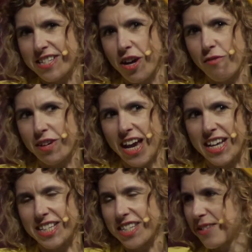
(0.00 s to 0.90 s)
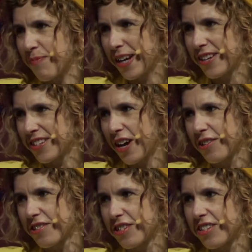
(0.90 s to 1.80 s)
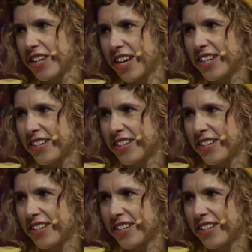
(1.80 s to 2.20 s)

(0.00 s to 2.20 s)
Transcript: off against Magnus Carlsen today?